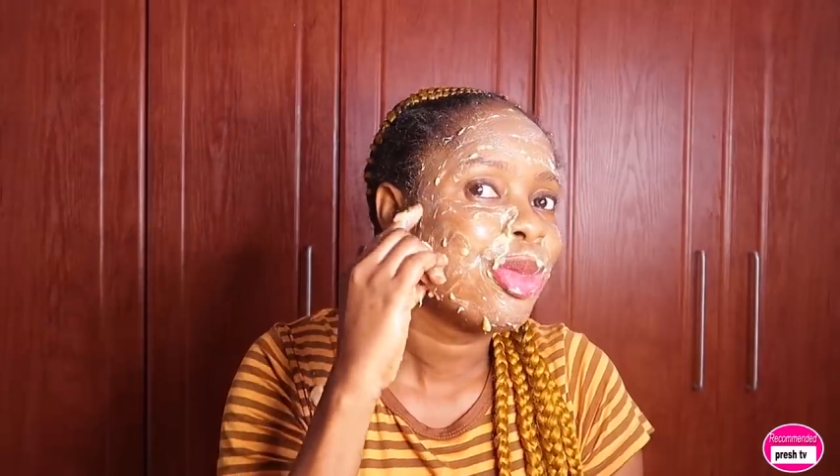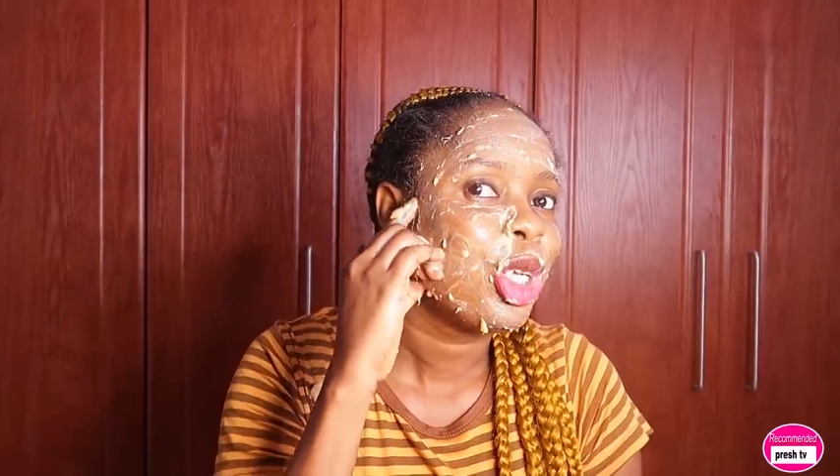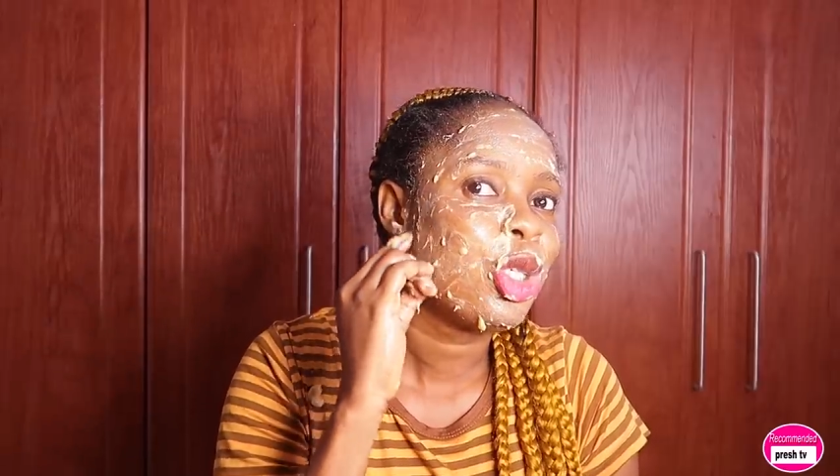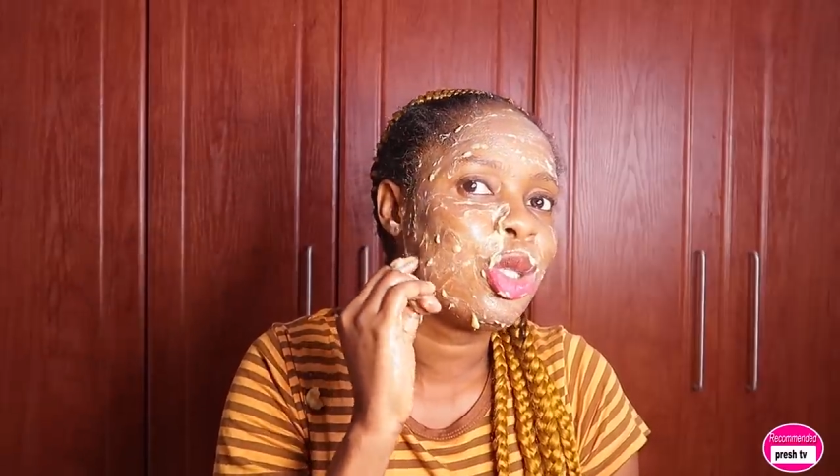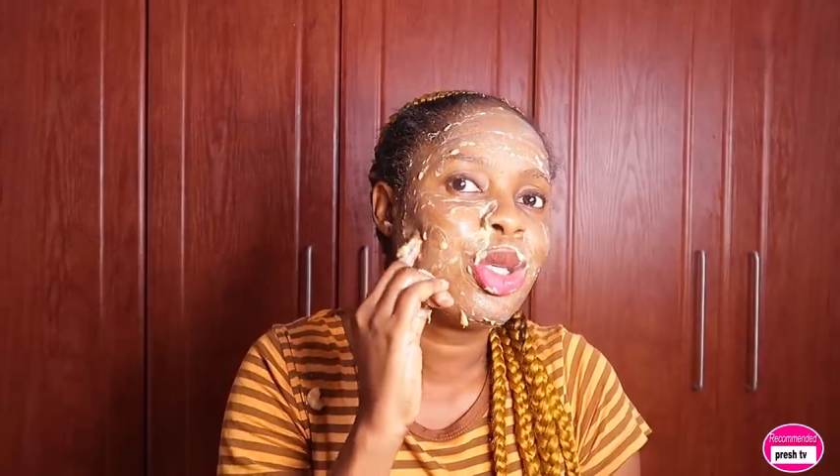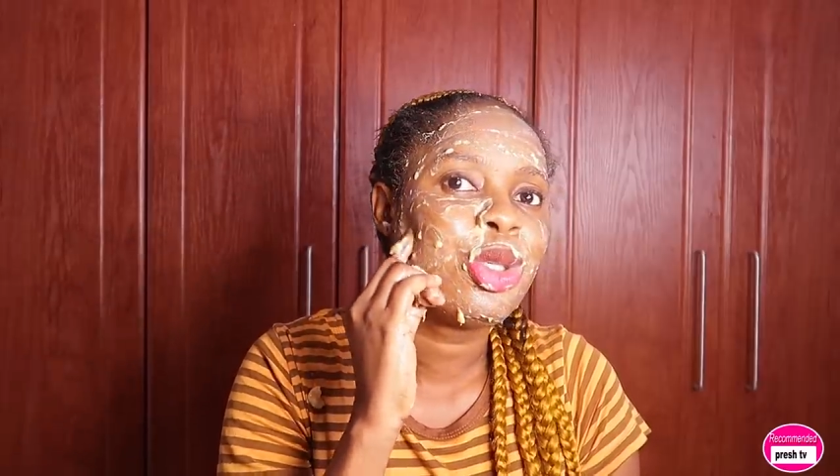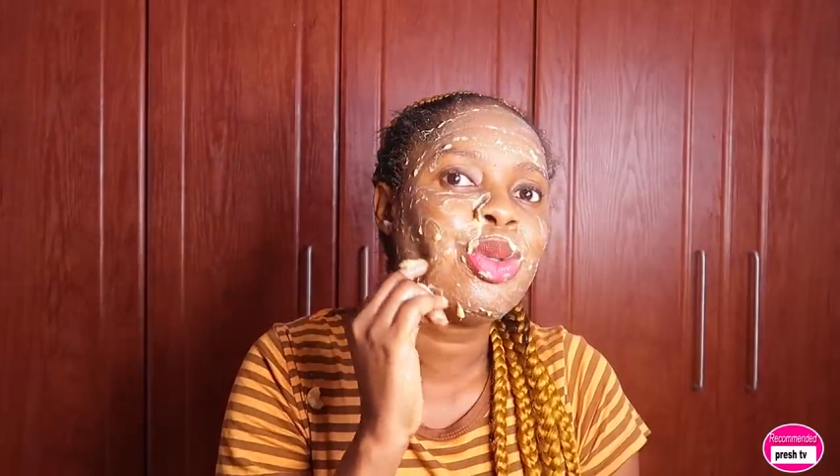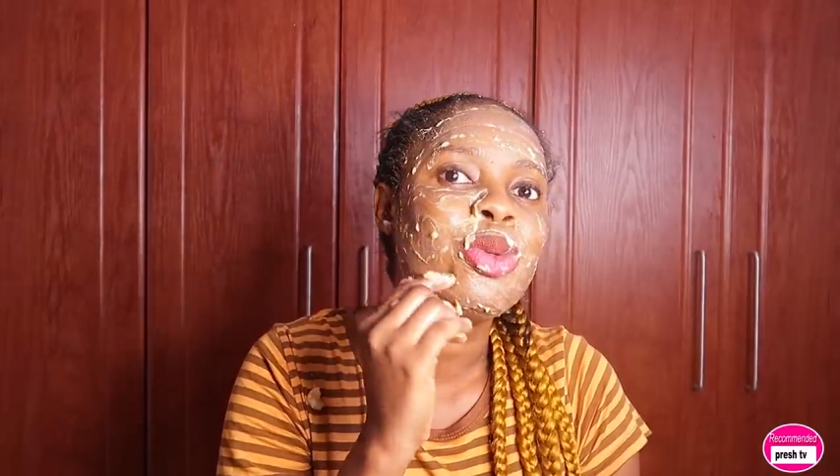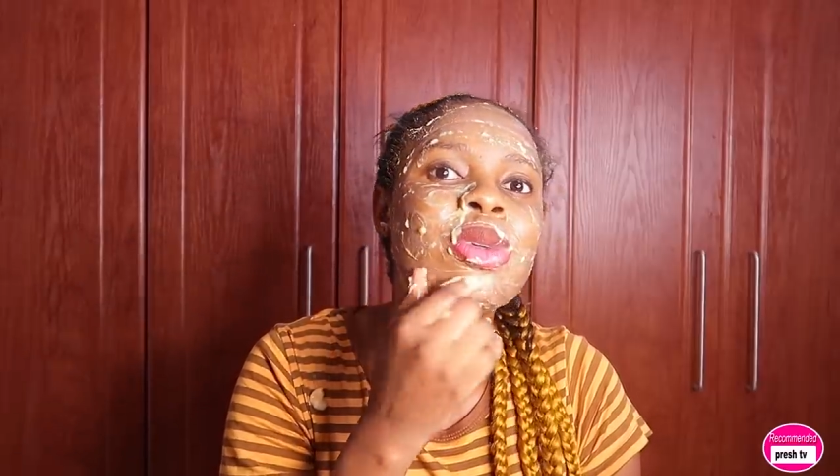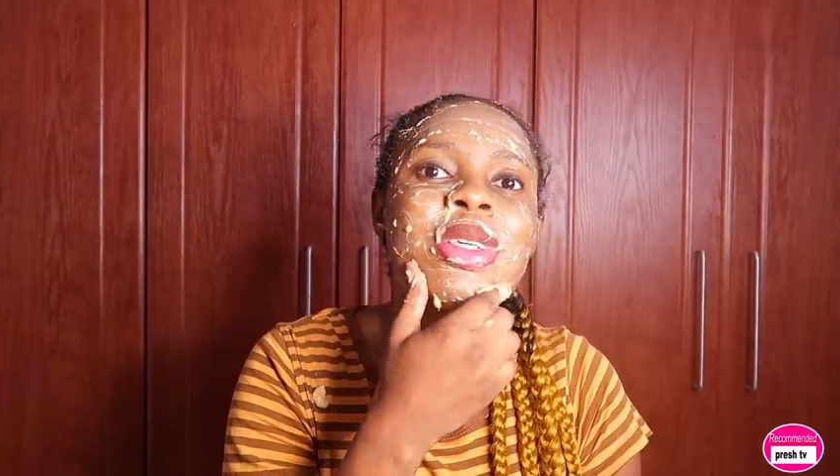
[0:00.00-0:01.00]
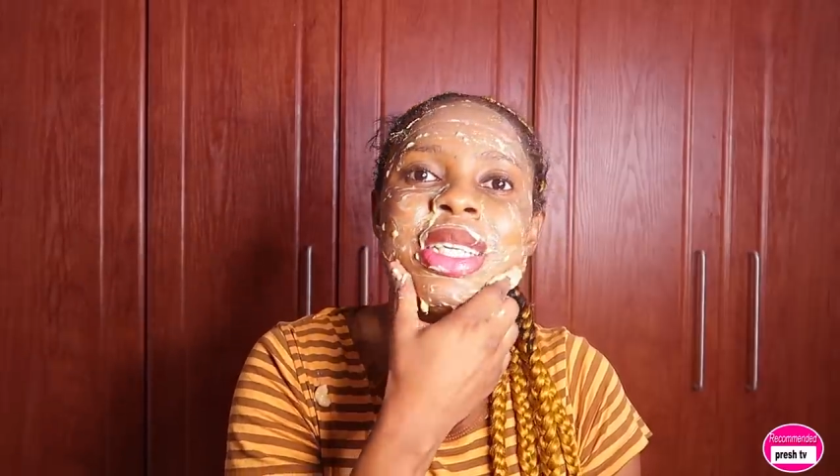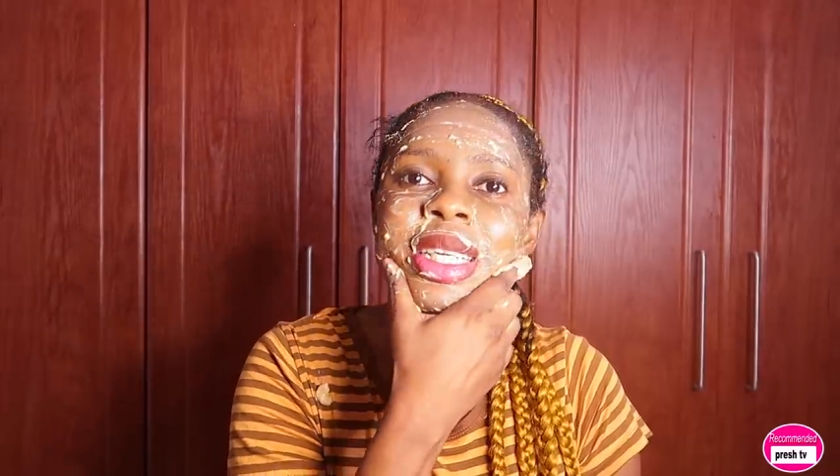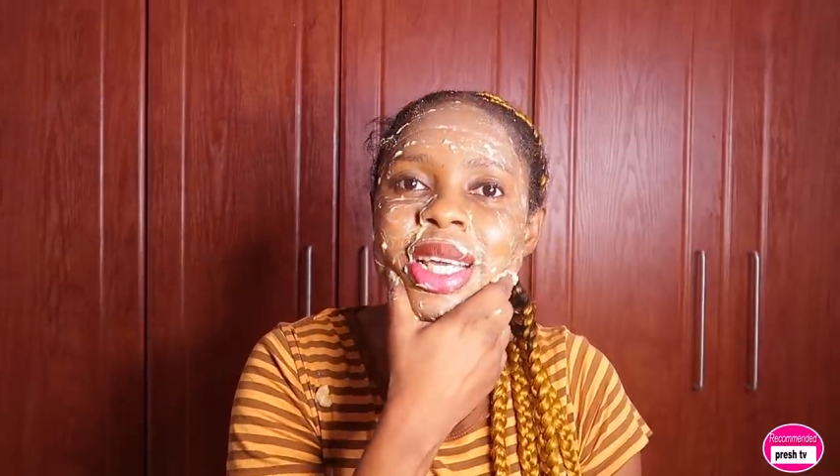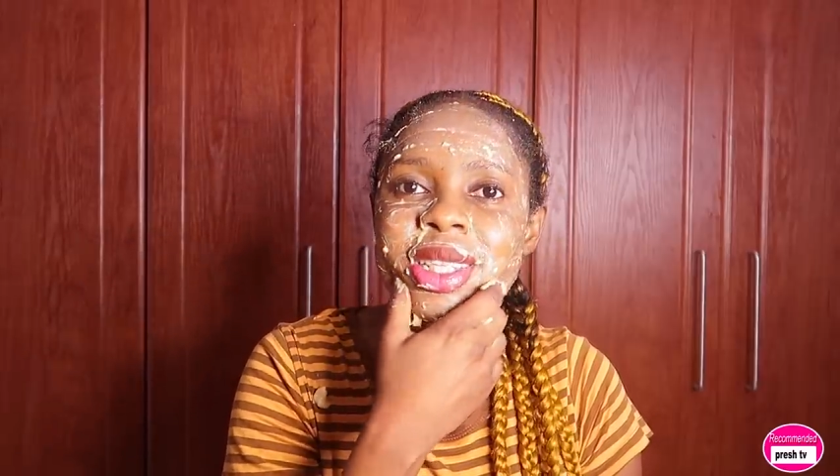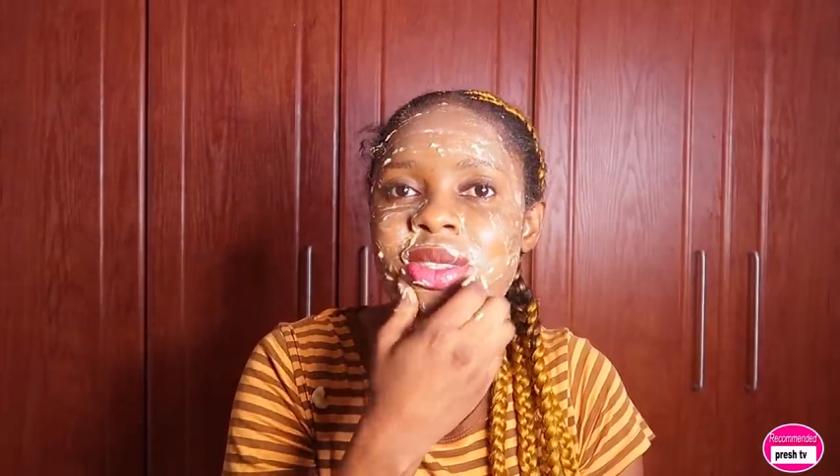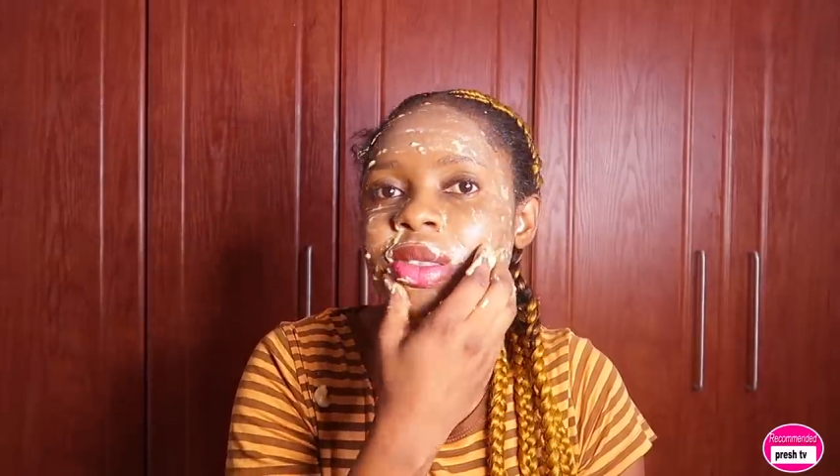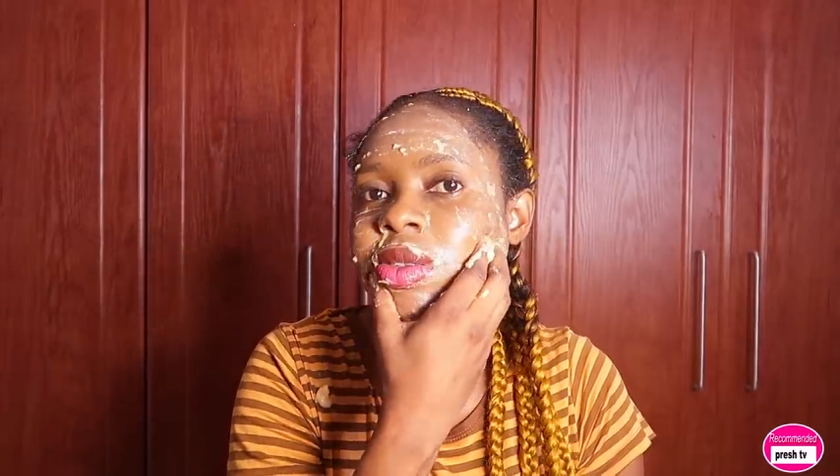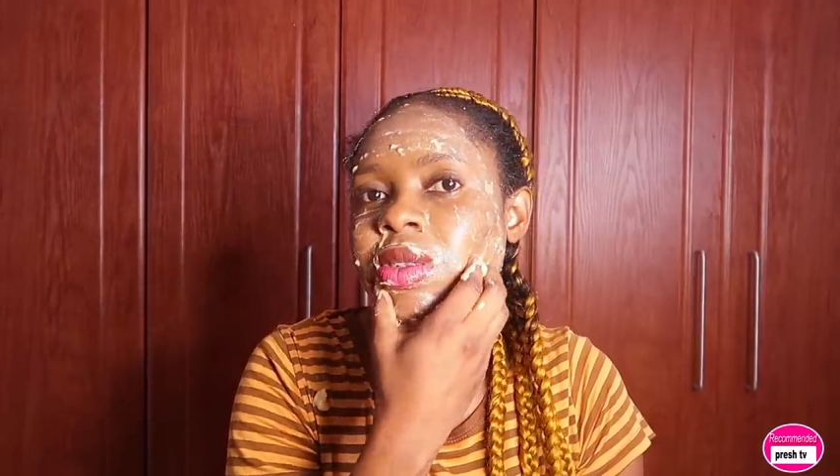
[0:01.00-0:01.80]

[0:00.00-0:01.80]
Make sure you get